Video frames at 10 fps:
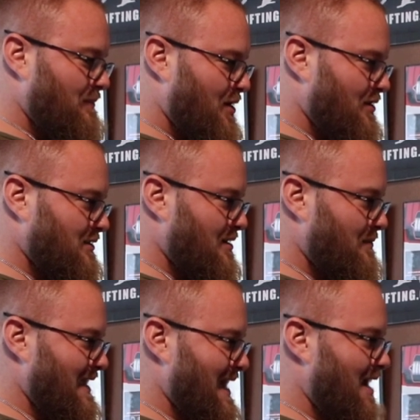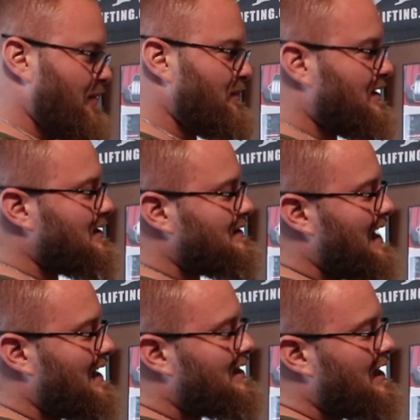the bar is coming out because
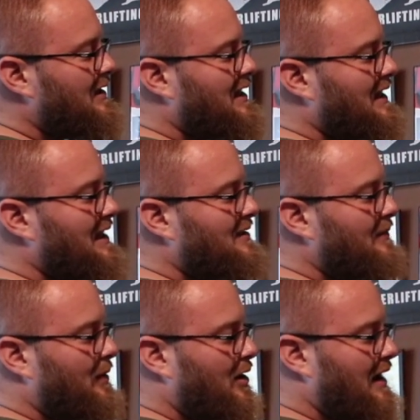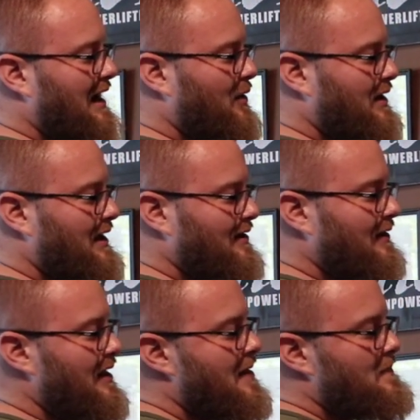that's how you can get the bar out
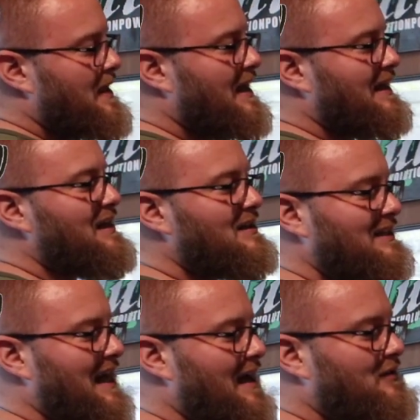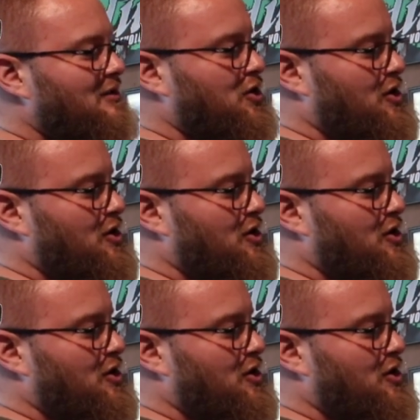here. Then he doesn't have to